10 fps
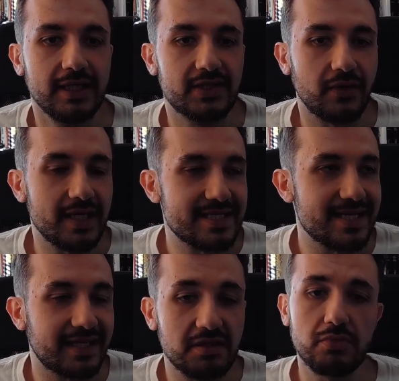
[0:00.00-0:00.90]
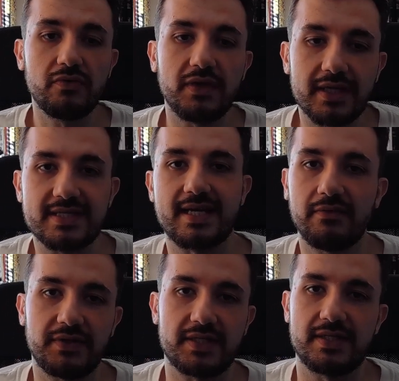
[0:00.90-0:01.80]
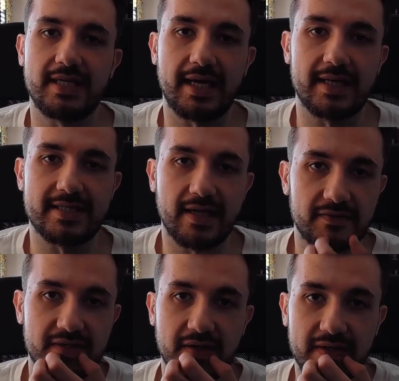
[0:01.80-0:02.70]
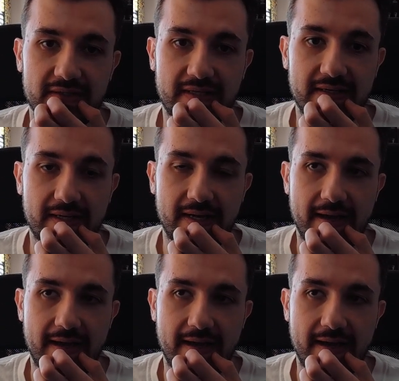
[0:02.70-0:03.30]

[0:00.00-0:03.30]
So it's like the movie itself doesn't take itself seriously.